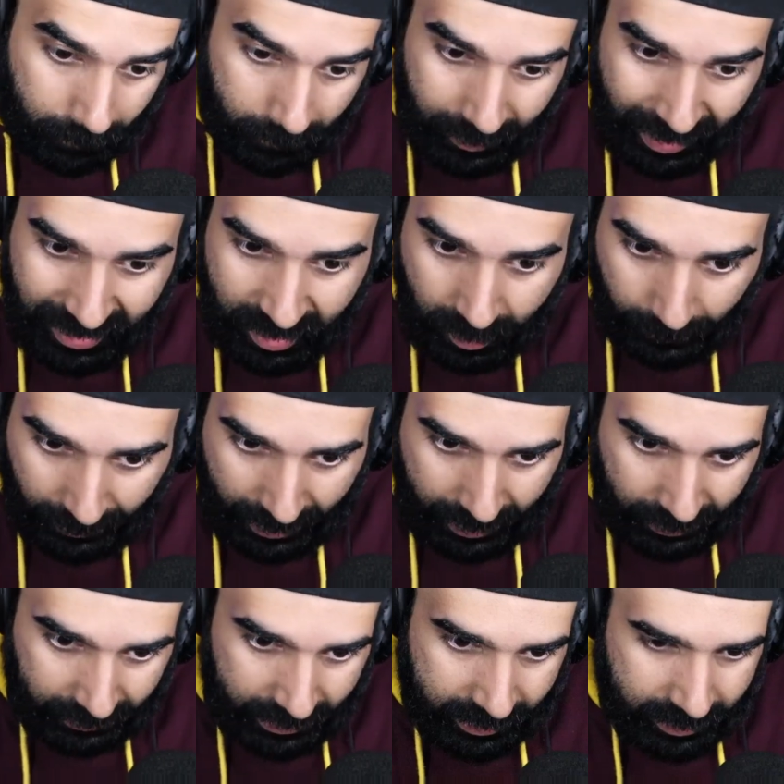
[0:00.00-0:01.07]
That's the
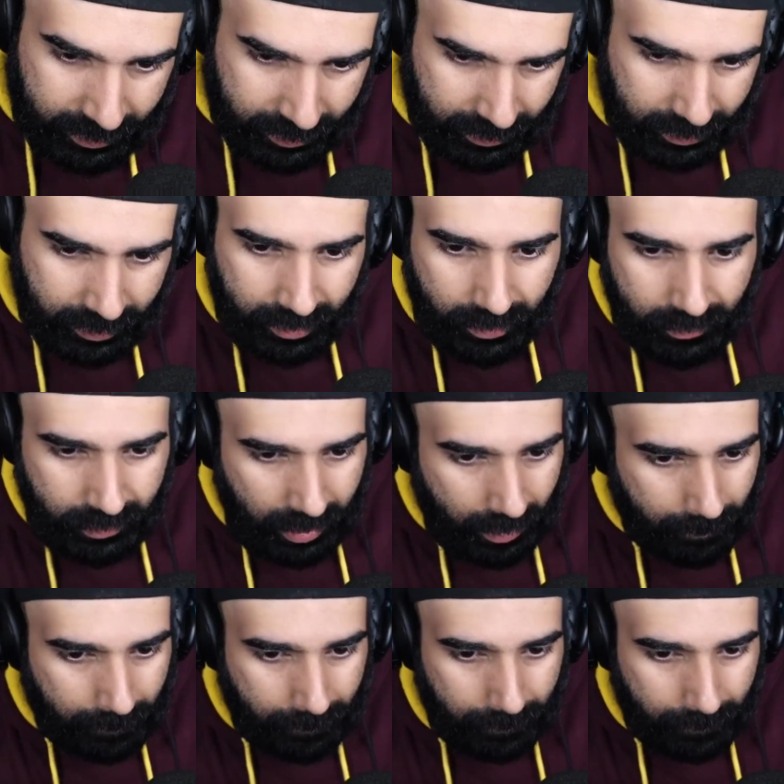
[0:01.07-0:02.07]
plan, at least. So yeah,